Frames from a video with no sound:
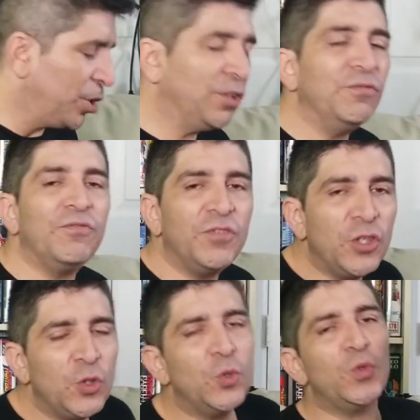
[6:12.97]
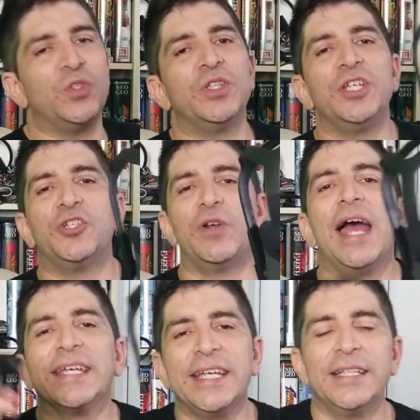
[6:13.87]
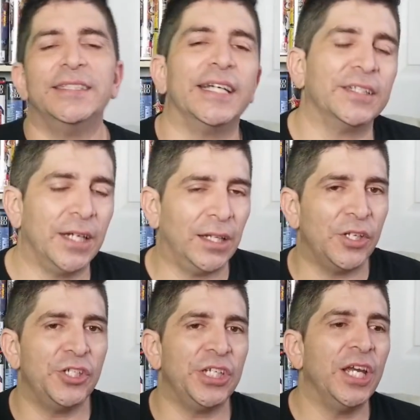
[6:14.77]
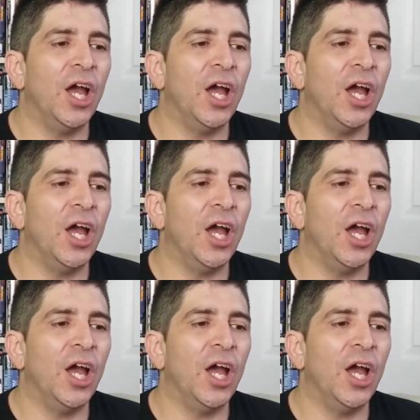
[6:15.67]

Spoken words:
confuse the tracking technology.